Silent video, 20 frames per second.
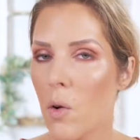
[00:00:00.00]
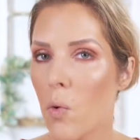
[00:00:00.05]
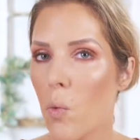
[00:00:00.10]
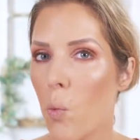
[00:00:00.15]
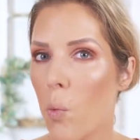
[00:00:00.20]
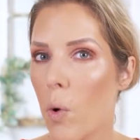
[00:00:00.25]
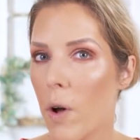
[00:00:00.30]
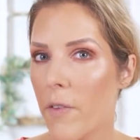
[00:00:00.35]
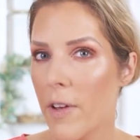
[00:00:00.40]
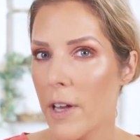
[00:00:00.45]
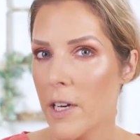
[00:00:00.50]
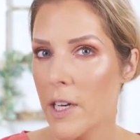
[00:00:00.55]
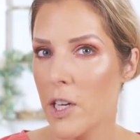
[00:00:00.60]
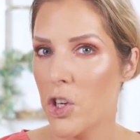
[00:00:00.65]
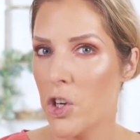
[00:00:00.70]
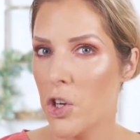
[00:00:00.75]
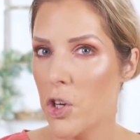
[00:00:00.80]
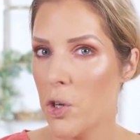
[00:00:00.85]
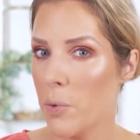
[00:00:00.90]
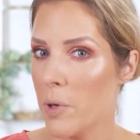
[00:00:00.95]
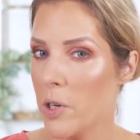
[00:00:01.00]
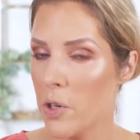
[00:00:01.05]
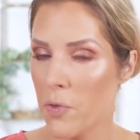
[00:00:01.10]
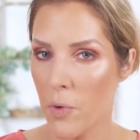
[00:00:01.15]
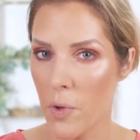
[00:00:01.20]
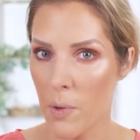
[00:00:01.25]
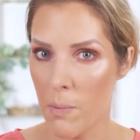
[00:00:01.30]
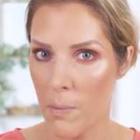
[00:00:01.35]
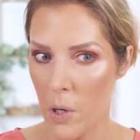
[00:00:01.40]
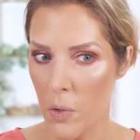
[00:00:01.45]
what foundation do you reach
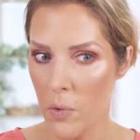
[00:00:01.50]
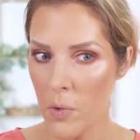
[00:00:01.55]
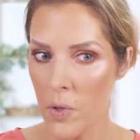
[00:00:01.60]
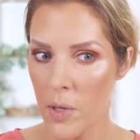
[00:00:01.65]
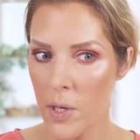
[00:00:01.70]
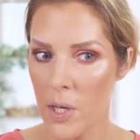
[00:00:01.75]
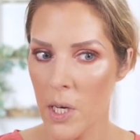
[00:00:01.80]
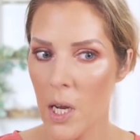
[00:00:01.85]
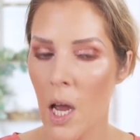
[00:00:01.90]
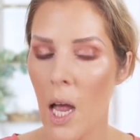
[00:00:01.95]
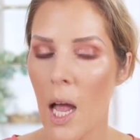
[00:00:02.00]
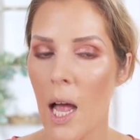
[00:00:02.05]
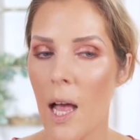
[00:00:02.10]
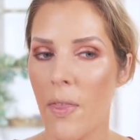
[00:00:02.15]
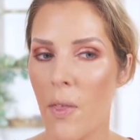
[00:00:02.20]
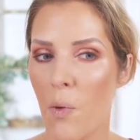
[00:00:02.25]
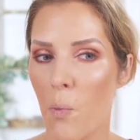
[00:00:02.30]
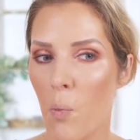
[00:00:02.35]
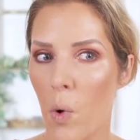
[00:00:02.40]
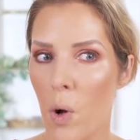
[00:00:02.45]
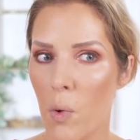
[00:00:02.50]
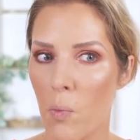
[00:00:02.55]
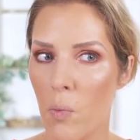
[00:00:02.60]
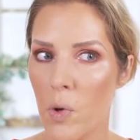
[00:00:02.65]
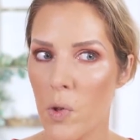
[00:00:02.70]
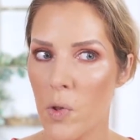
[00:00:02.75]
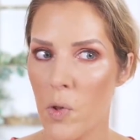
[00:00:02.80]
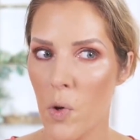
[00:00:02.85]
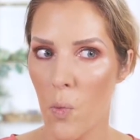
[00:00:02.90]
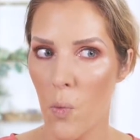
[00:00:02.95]
for the most? And then one
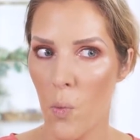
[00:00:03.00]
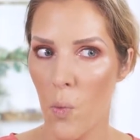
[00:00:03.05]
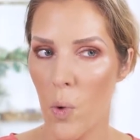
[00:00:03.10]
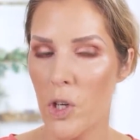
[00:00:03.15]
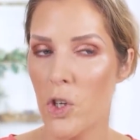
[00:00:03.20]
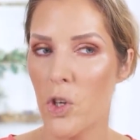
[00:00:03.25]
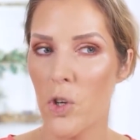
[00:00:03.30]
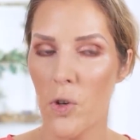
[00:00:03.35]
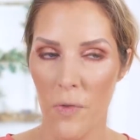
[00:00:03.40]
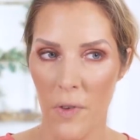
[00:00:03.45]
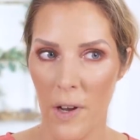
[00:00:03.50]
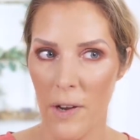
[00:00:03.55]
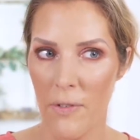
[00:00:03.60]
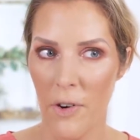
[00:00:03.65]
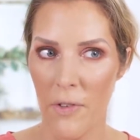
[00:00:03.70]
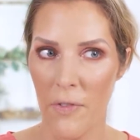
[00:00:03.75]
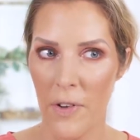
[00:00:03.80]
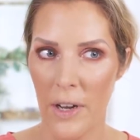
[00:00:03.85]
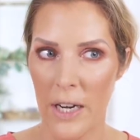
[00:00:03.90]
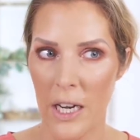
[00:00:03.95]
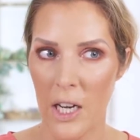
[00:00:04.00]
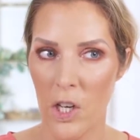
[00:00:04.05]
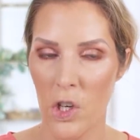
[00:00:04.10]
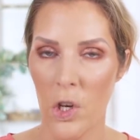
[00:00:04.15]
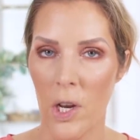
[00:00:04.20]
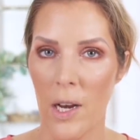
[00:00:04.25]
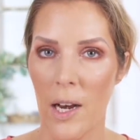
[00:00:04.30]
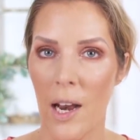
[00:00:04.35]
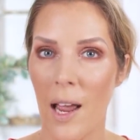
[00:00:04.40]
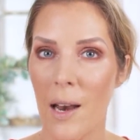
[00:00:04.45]
was what's your favorite
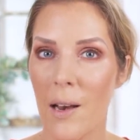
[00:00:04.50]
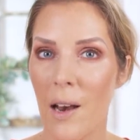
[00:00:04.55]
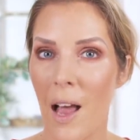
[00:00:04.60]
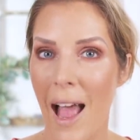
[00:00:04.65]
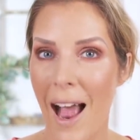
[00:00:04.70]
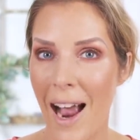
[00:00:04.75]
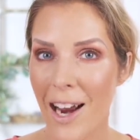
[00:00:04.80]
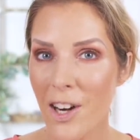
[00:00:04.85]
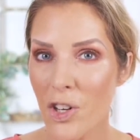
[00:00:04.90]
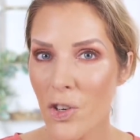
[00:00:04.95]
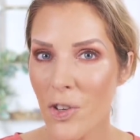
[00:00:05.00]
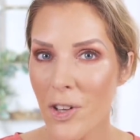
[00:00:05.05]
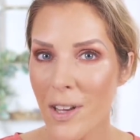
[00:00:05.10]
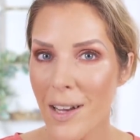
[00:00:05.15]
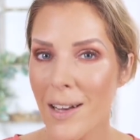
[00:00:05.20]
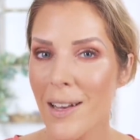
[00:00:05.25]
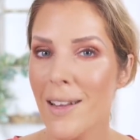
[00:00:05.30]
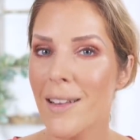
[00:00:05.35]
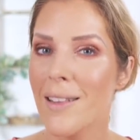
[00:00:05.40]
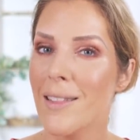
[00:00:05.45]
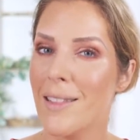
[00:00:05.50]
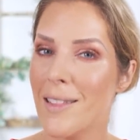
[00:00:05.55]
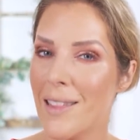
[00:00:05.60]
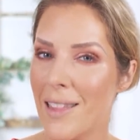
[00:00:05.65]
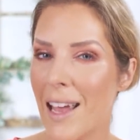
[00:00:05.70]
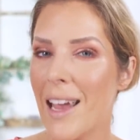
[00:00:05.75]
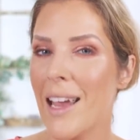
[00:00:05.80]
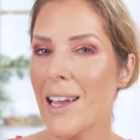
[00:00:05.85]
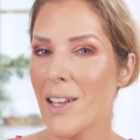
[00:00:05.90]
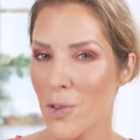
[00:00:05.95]
foundation? And actually,
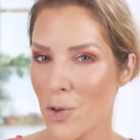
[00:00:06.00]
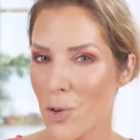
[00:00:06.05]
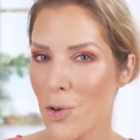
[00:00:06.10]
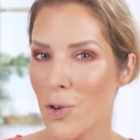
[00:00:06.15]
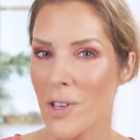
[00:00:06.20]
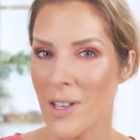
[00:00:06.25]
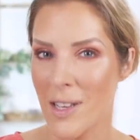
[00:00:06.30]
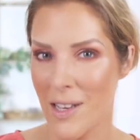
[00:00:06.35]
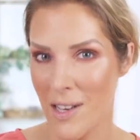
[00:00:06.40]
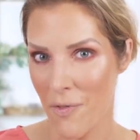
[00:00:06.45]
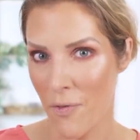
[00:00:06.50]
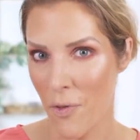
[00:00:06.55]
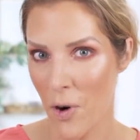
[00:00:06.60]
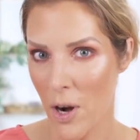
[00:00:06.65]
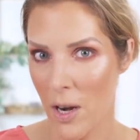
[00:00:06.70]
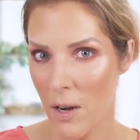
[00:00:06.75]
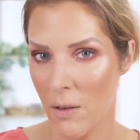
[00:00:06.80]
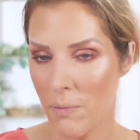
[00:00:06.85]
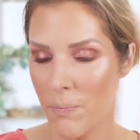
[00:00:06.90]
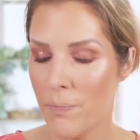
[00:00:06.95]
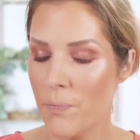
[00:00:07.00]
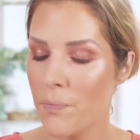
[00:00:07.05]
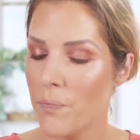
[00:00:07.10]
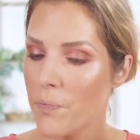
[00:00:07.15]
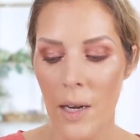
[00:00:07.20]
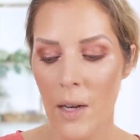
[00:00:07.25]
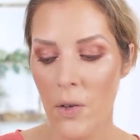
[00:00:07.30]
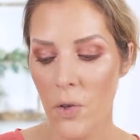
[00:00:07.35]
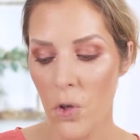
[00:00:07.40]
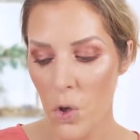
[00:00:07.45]
the answer is different.
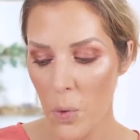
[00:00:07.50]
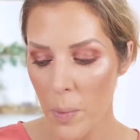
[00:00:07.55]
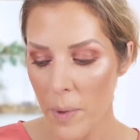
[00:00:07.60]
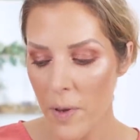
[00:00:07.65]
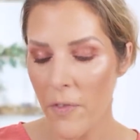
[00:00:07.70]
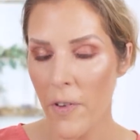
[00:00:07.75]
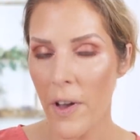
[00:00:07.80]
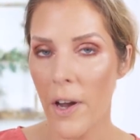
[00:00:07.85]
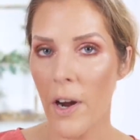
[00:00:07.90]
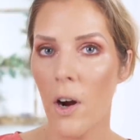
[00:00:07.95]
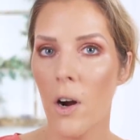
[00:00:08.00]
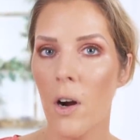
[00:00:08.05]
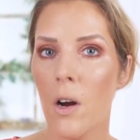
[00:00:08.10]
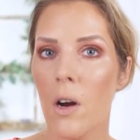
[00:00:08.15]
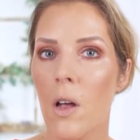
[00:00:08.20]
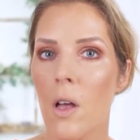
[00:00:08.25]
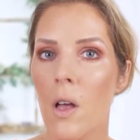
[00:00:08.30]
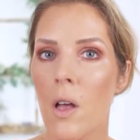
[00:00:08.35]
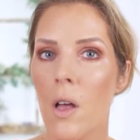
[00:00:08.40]
Now, to be fair,